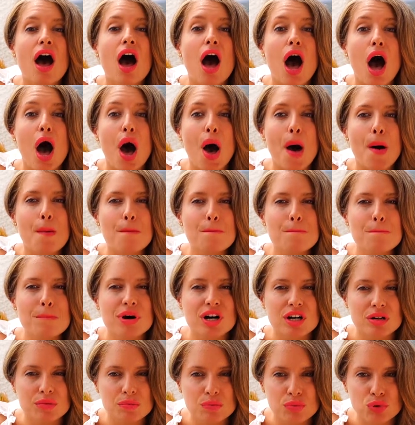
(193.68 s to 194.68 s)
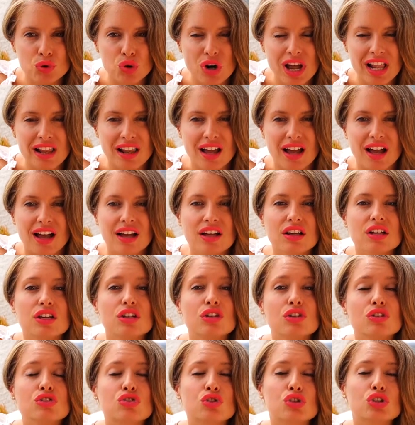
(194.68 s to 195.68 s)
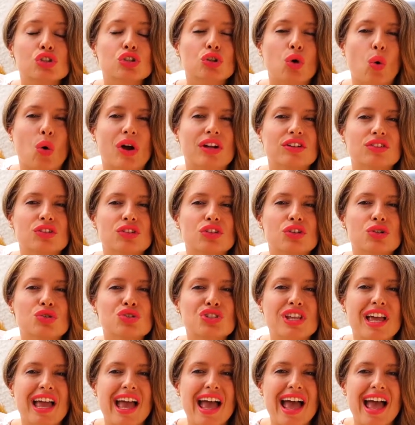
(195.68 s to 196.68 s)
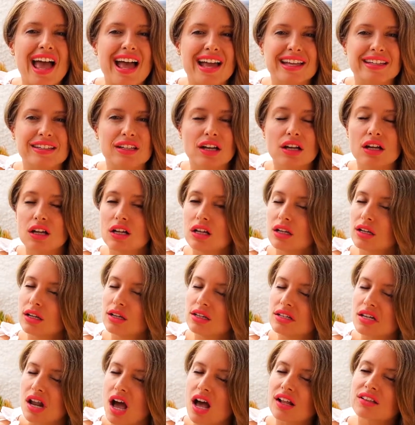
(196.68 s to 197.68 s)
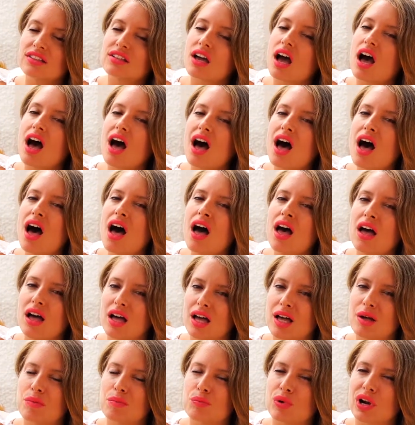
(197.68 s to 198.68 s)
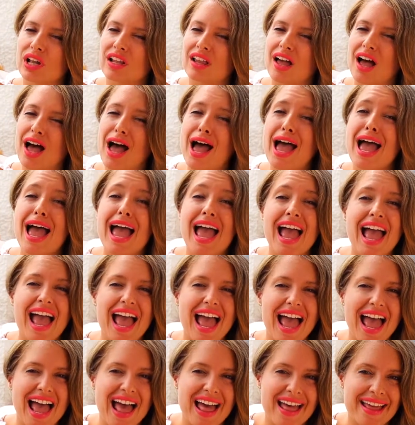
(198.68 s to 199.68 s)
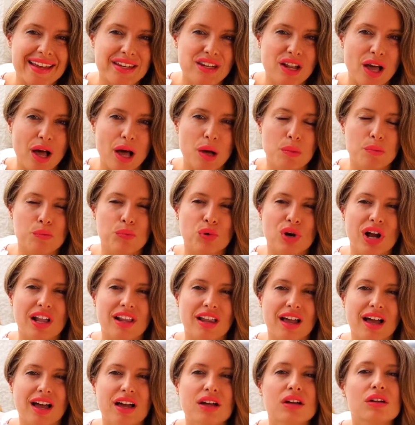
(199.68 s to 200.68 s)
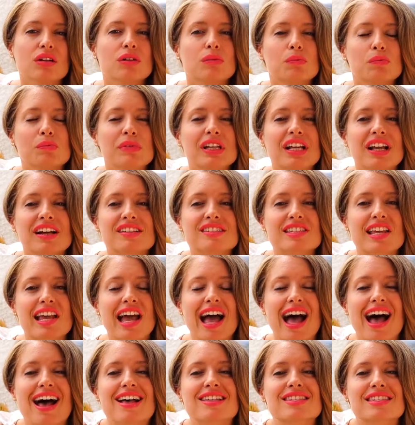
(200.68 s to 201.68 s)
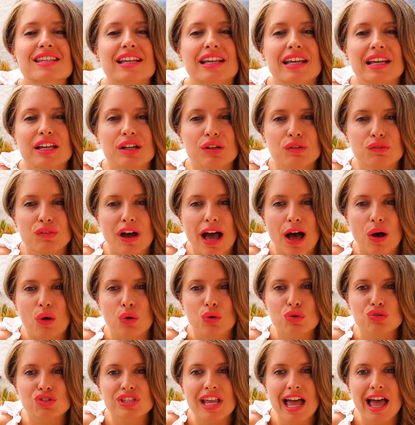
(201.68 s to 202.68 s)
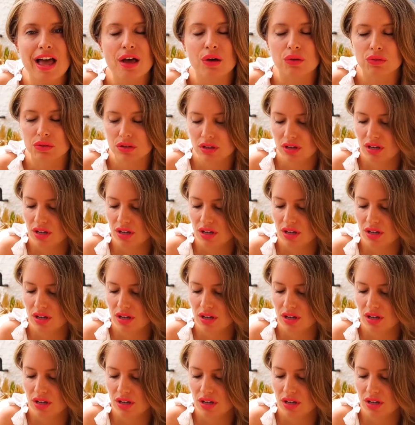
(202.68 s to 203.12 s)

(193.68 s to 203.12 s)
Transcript: Umbrella. So you're going to use N. Not a umbrella, an umbrella, because it has a vowel sound.